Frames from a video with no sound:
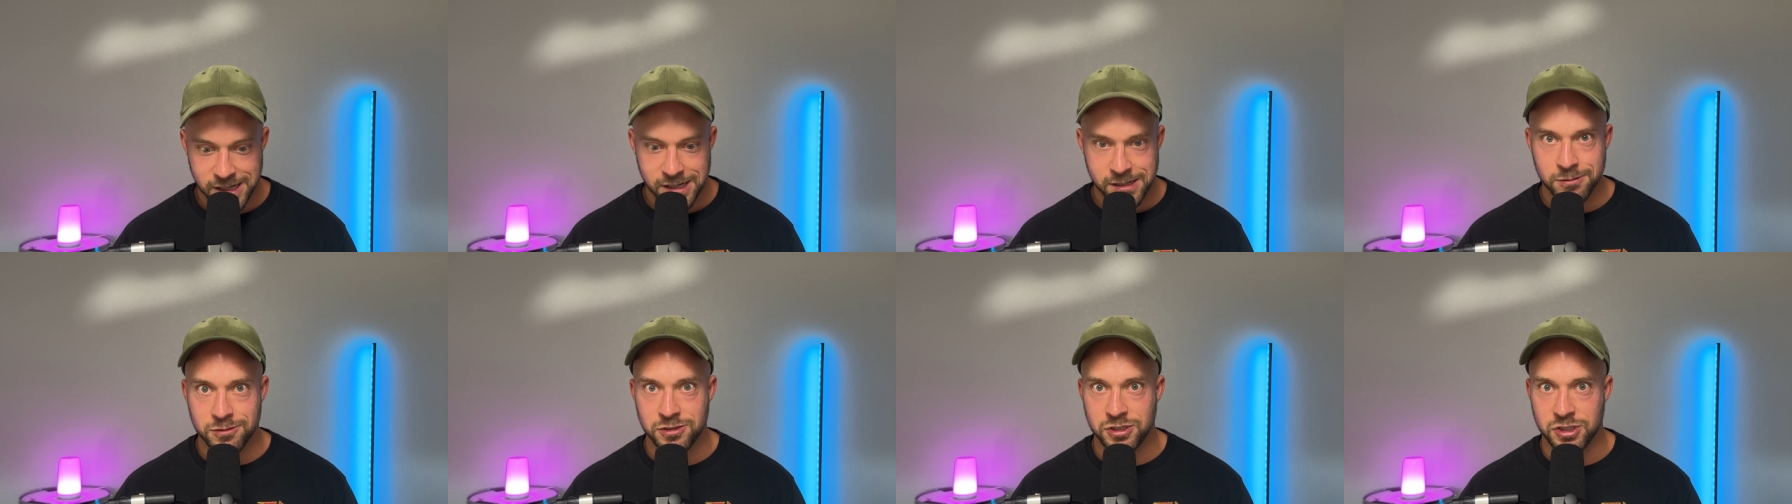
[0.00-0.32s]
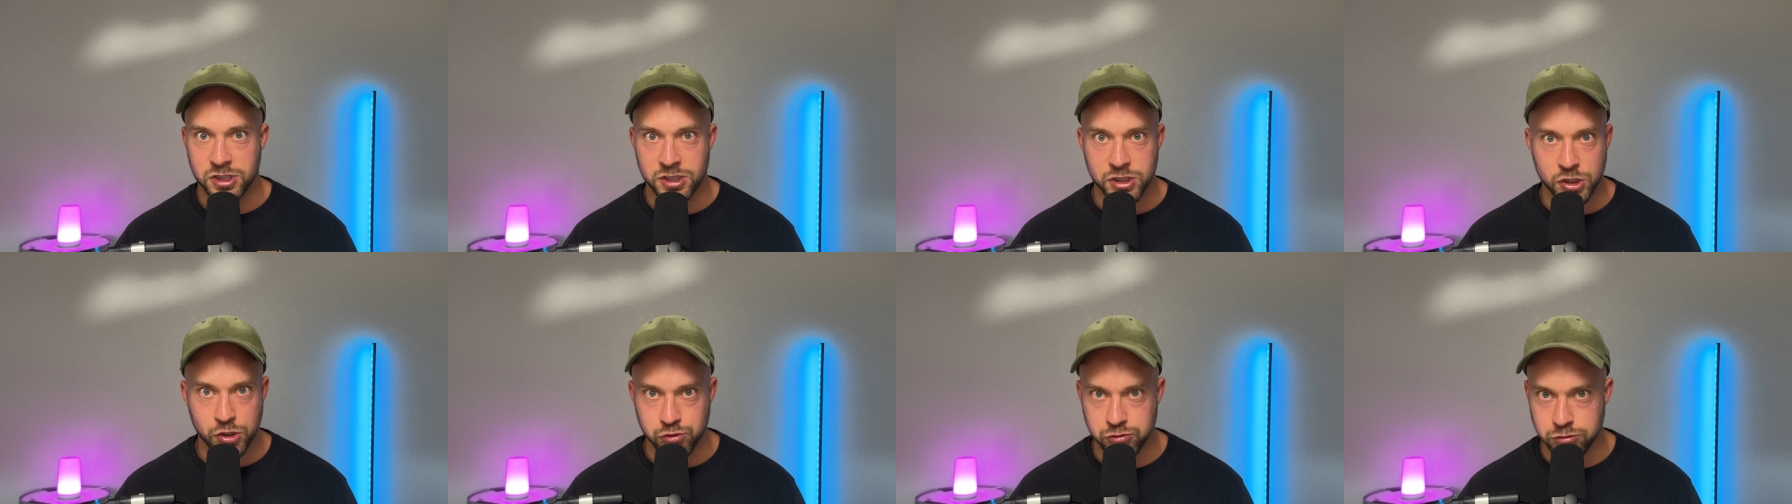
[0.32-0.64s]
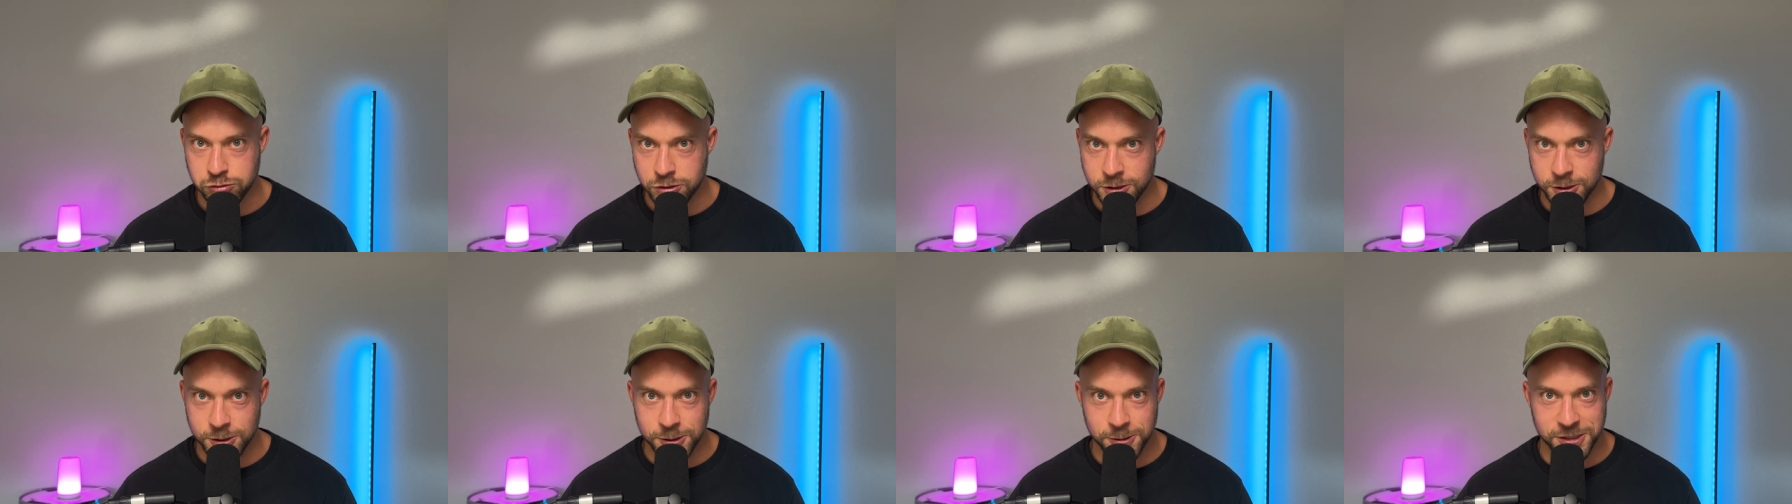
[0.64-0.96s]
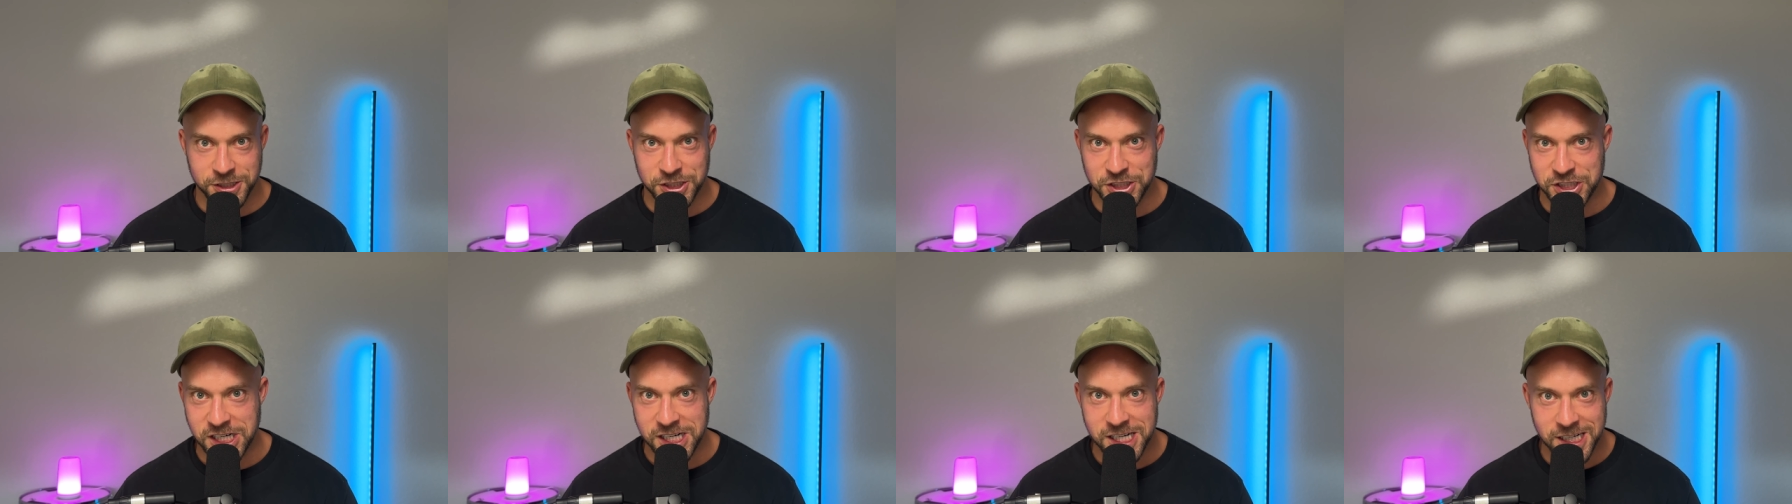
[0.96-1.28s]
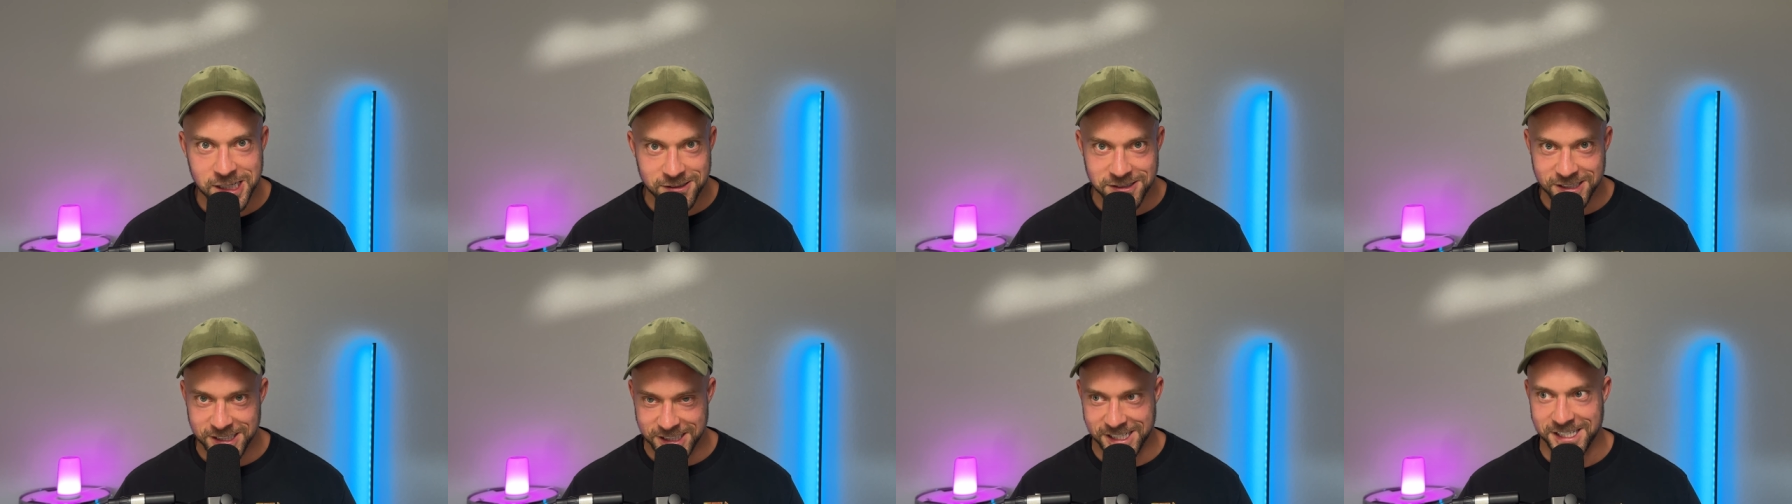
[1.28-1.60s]
screw
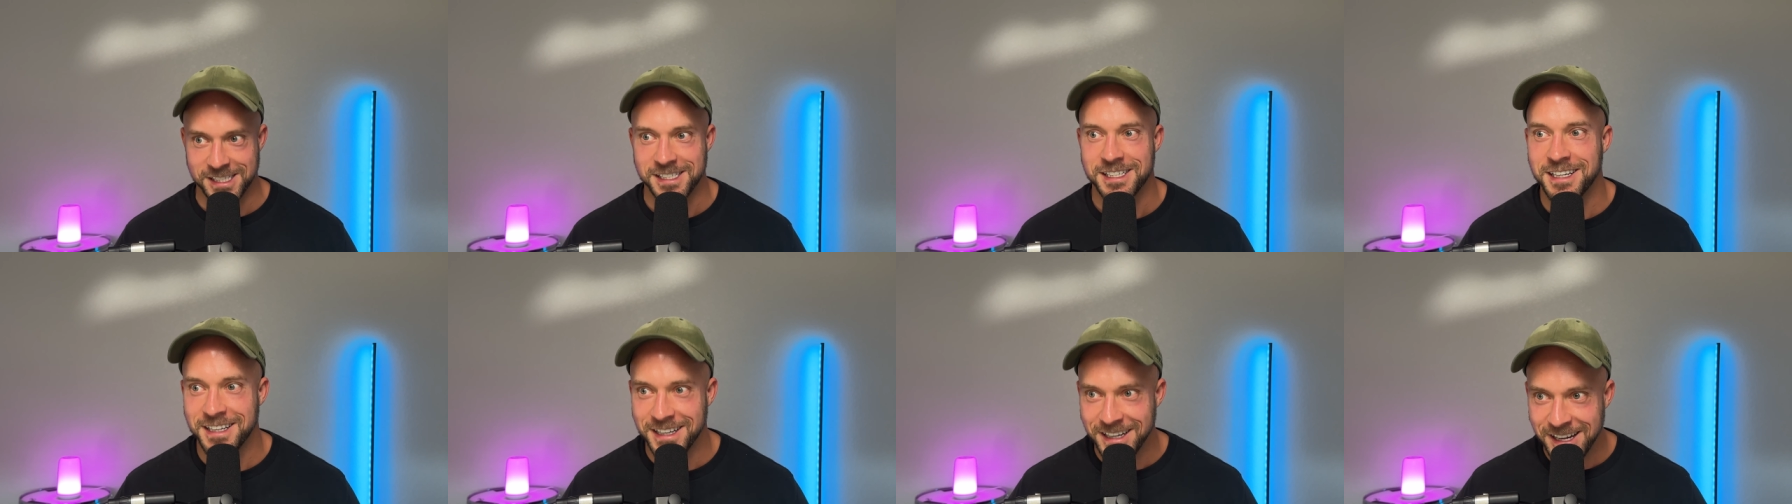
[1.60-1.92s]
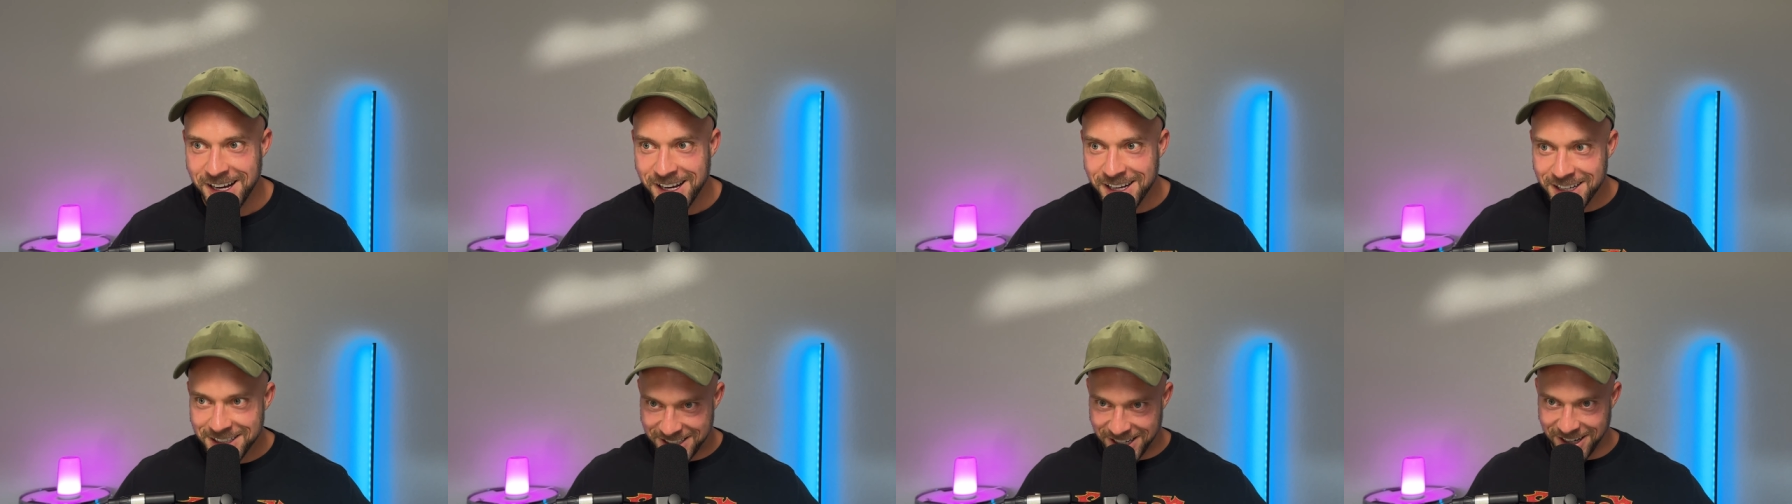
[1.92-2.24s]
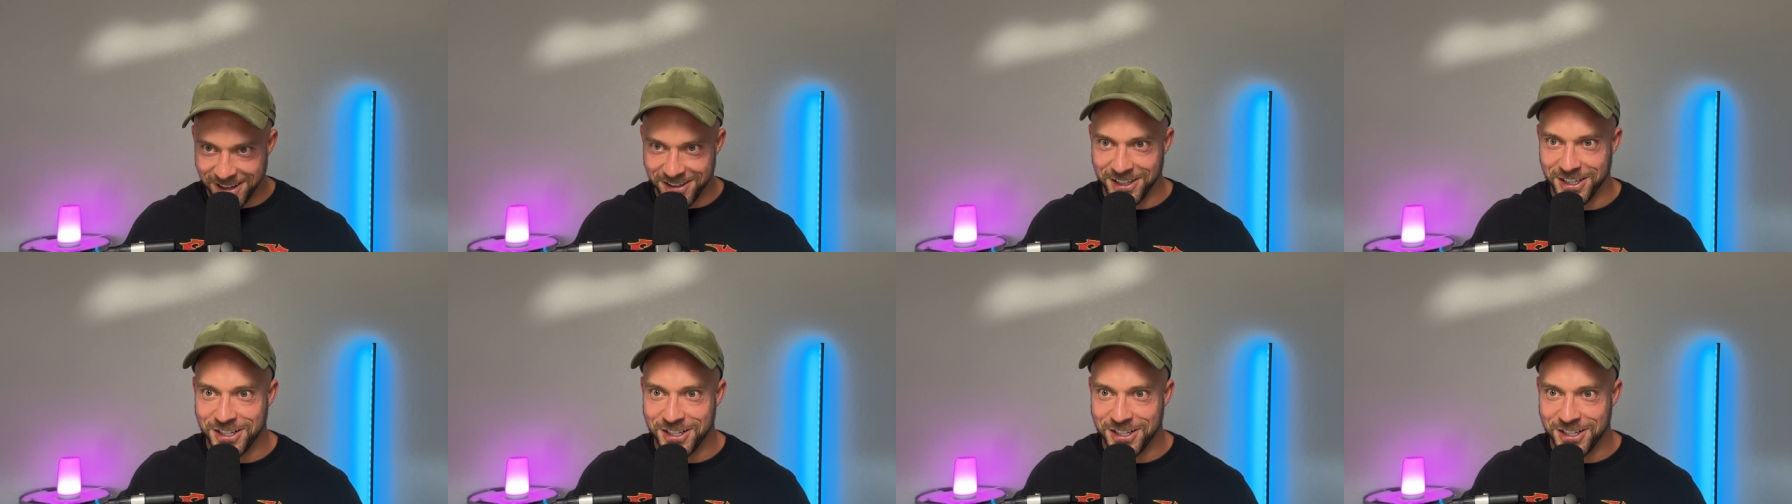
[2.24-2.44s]
Jimmy, until